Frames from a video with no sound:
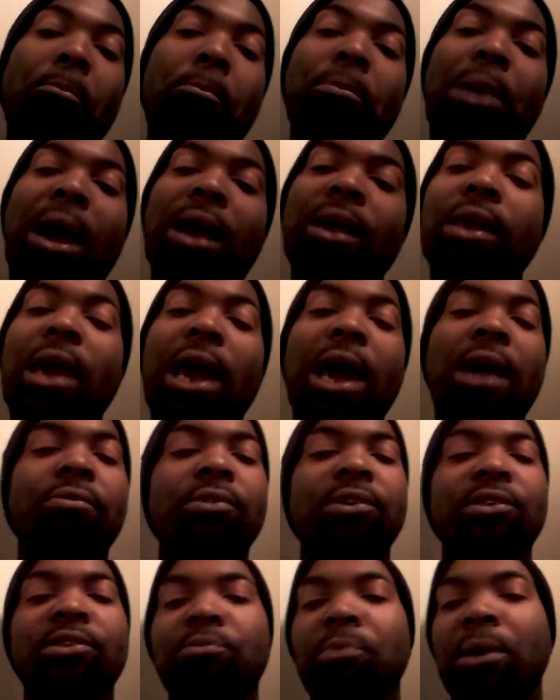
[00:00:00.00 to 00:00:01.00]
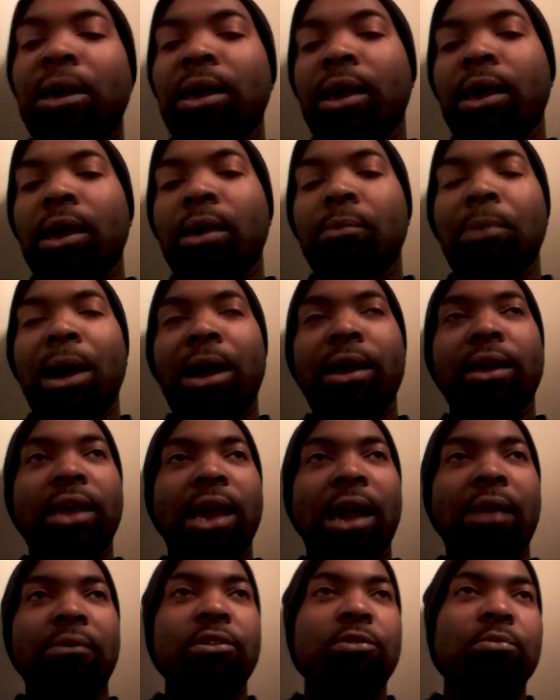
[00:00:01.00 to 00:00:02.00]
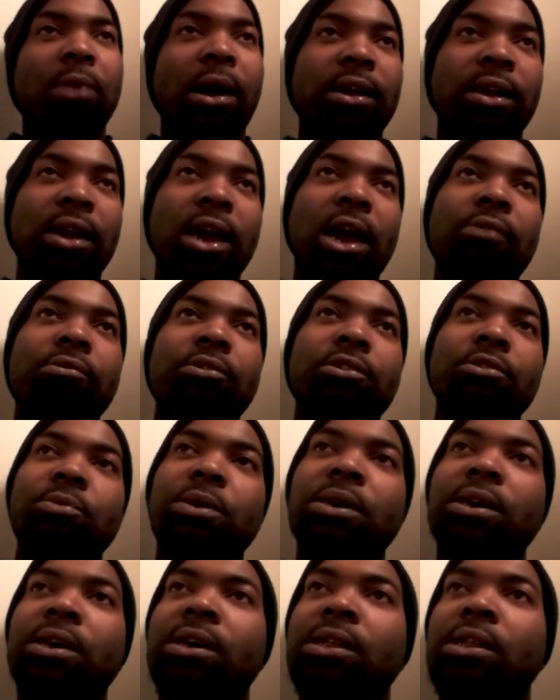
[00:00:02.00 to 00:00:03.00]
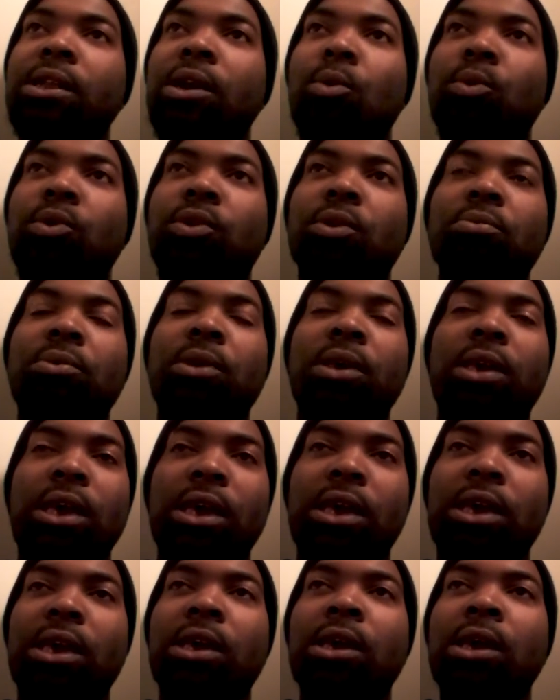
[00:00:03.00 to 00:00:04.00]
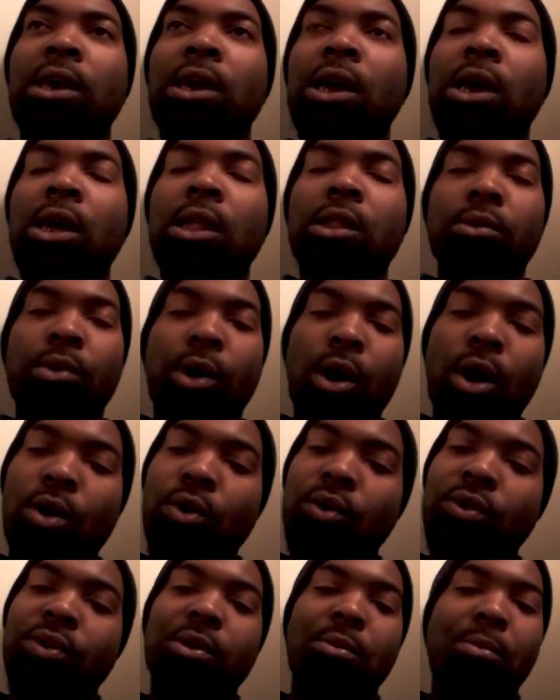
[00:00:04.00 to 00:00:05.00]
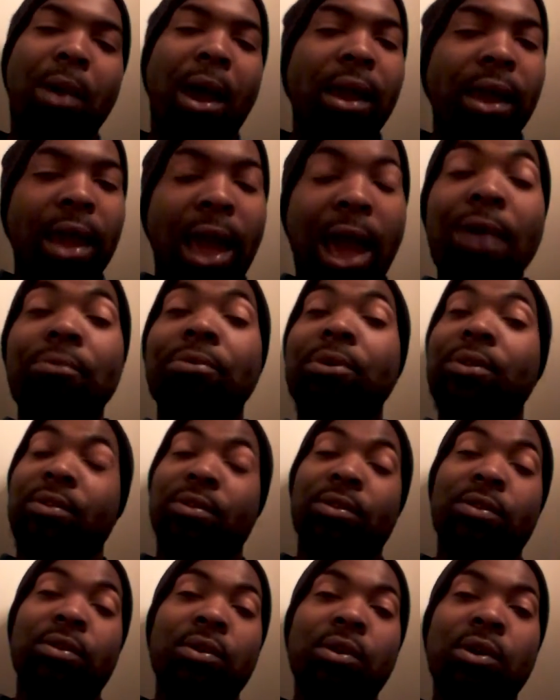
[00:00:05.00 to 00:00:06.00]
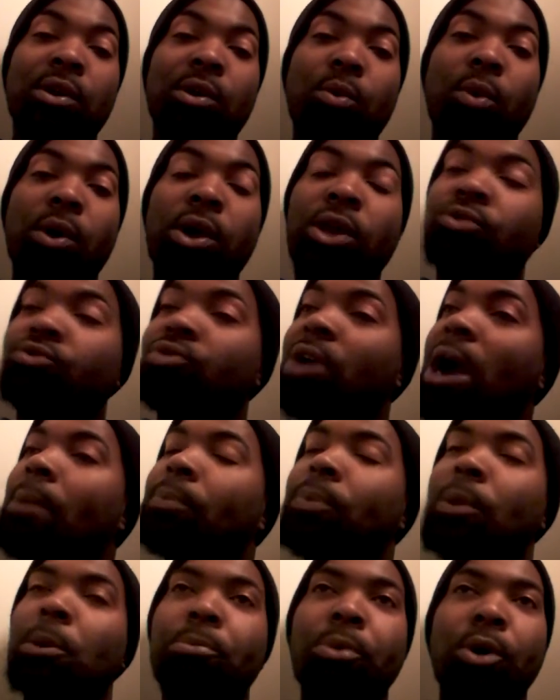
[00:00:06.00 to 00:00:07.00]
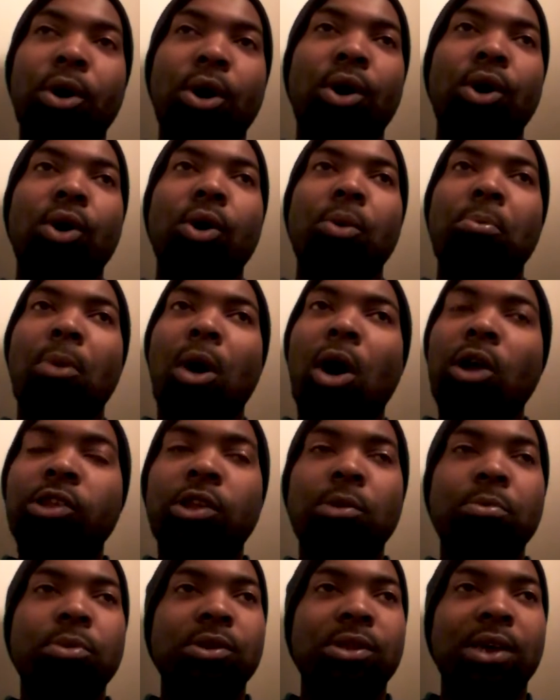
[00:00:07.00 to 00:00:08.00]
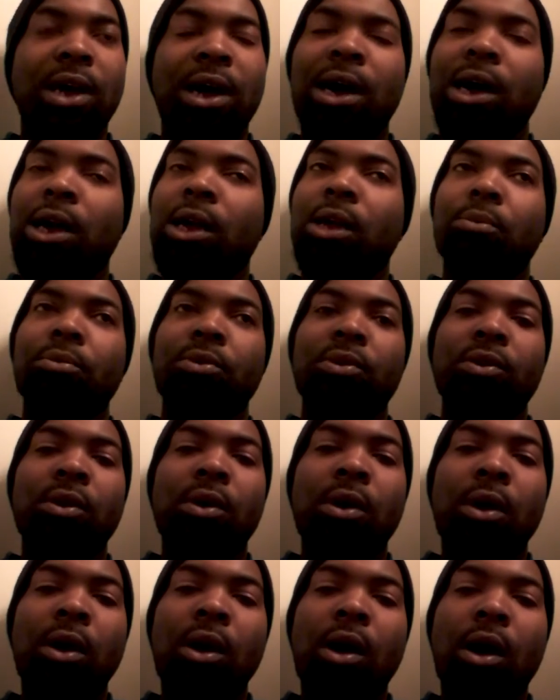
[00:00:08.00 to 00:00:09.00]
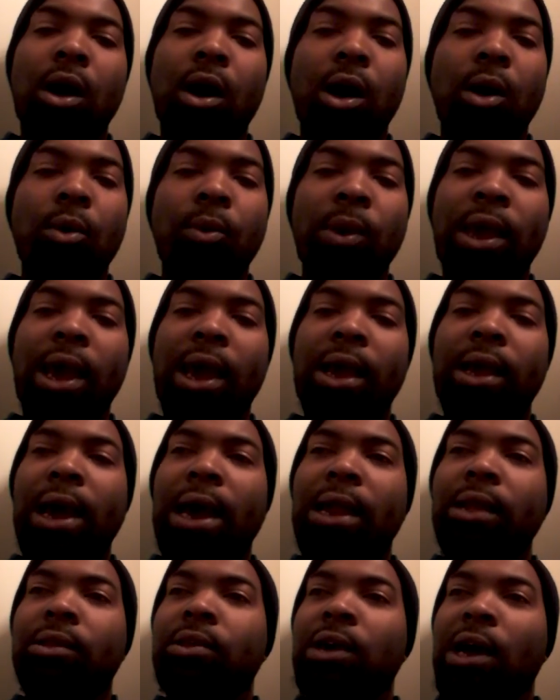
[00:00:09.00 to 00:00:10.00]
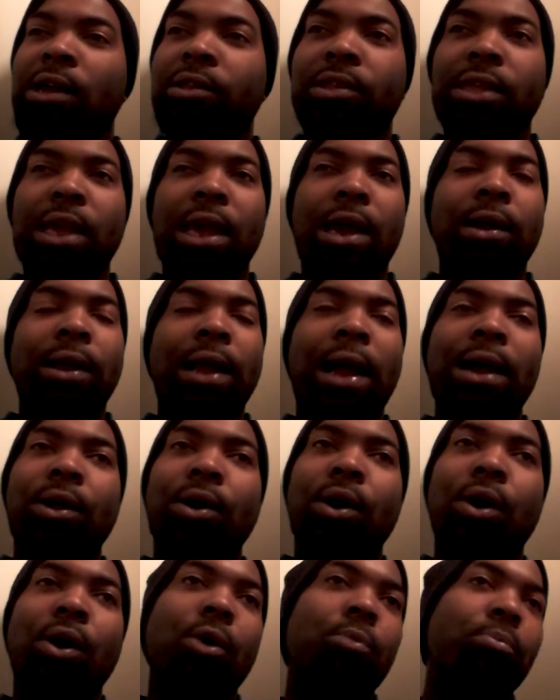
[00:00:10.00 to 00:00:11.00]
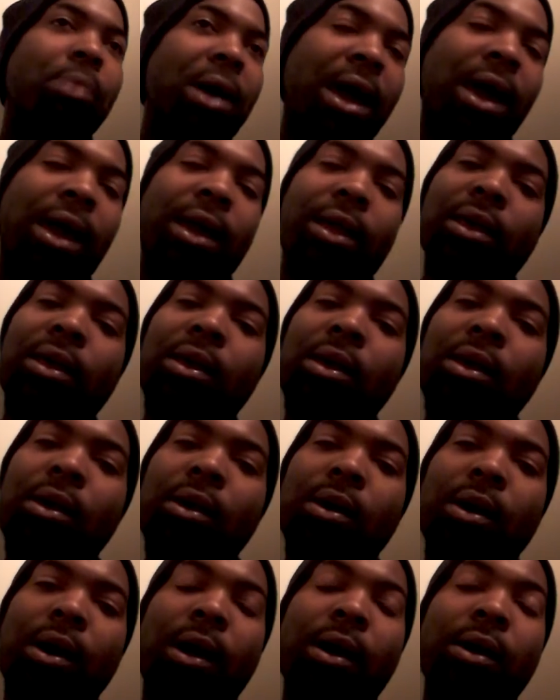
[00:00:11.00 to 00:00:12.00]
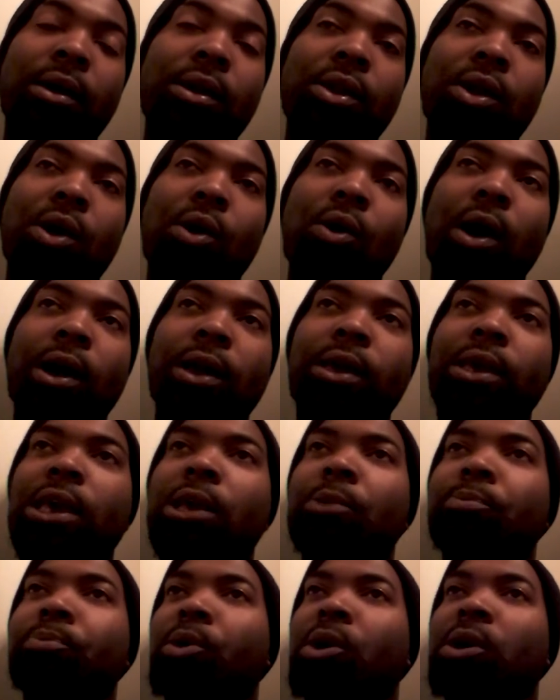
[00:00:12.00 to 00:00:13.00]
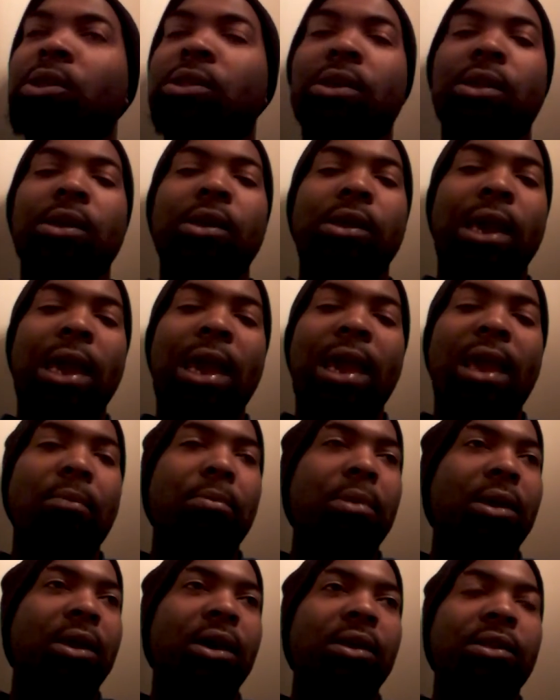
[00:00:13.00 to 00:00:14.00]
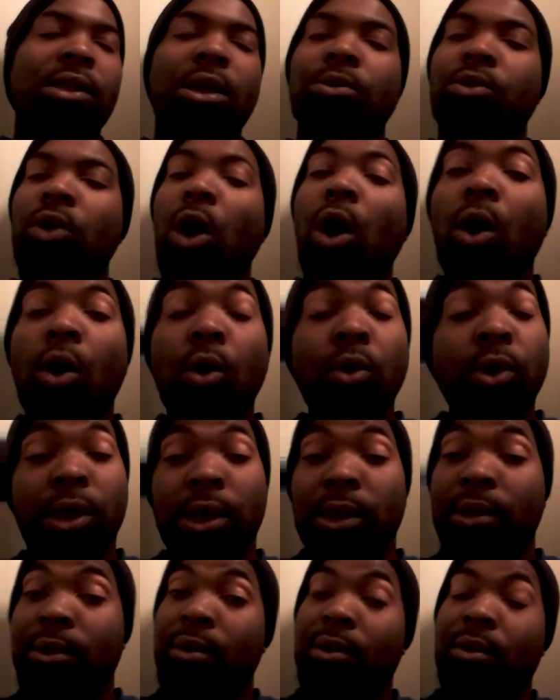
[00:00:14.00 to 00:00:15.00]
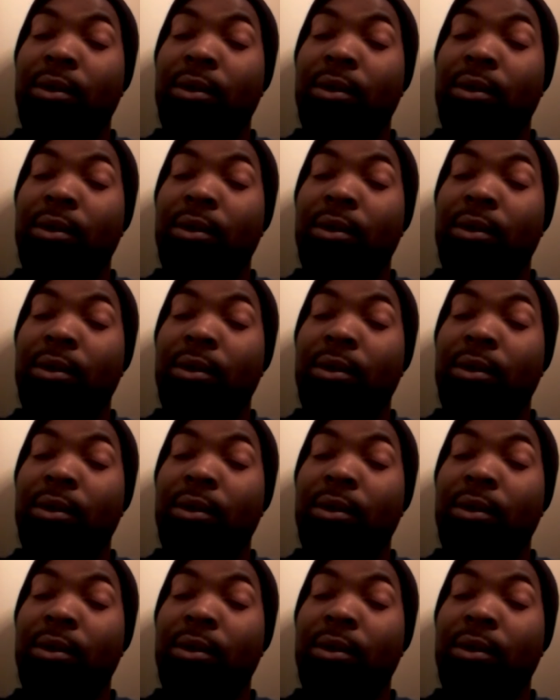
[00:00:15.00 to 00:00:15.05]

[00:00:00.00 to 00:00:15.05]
Mike Evans, man. Mike Evans, man. There was some key throws to Mike Evans where he dropped the ball multiple times. We had got a touchdown, got called back. A key point to the game because there was holding.